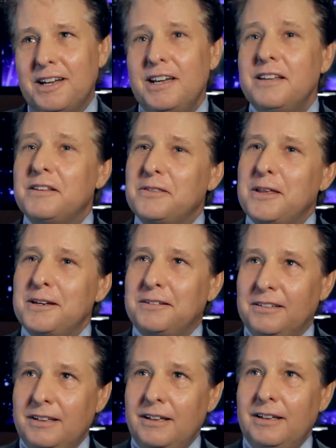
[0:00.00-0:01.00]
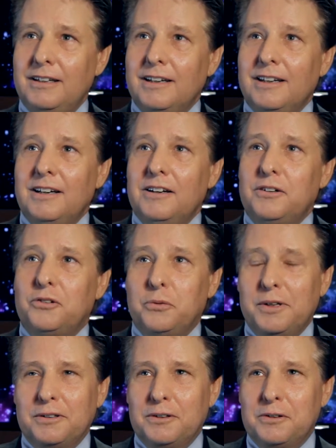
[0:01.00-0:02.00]
that they see
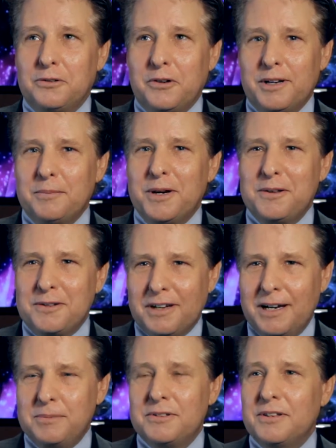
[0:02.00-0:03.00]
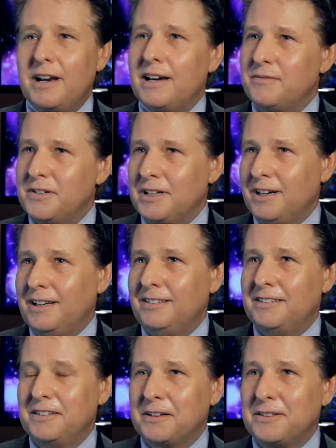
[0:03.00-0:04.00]
sweet little grandmother types that
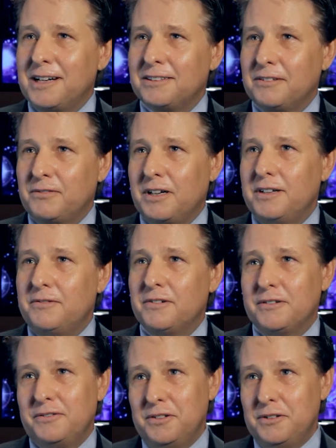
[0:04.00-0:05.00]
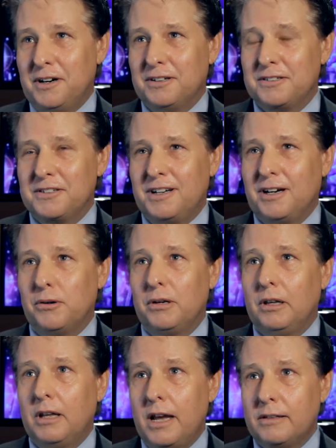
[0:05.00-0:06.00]
advertise in the classified for a few dollars an hour
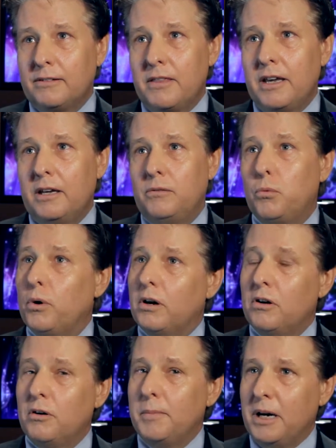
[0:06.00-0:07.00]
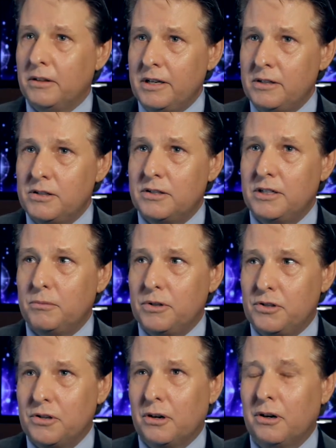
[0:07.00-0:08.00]
less than what a home health agency
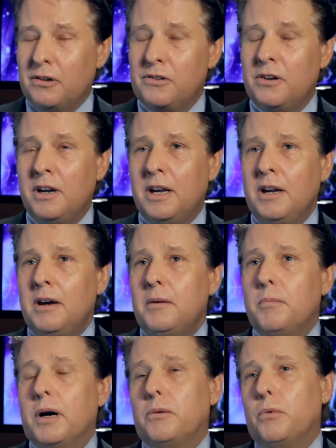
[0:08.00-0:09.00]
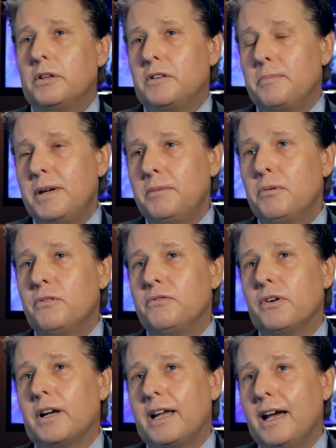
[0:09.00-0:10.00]
would charge. But what the people
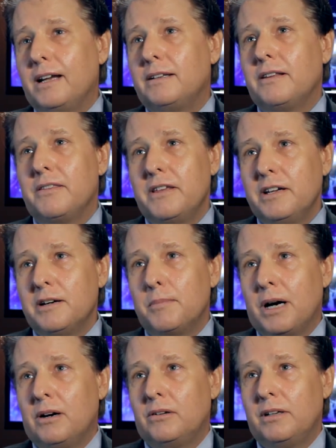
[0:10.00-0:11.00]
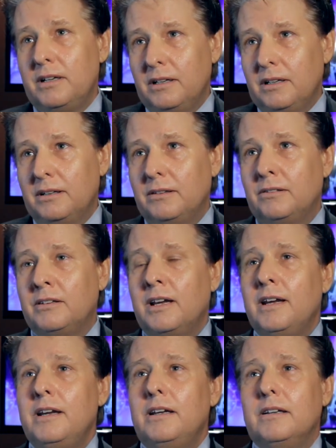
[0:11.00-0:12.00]
forget to think about is
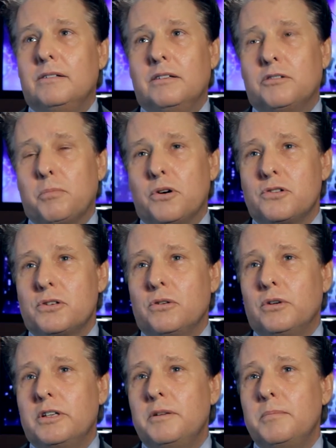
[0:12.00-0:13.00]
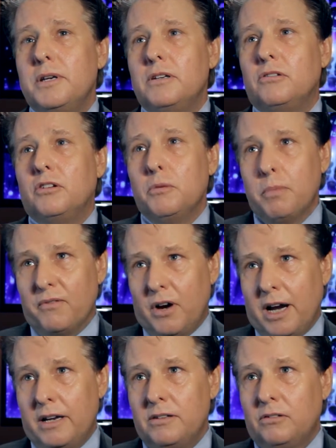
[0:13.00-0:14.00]
this person going to be
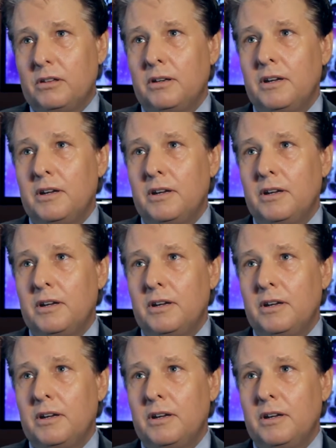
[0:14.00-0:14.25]
supervised?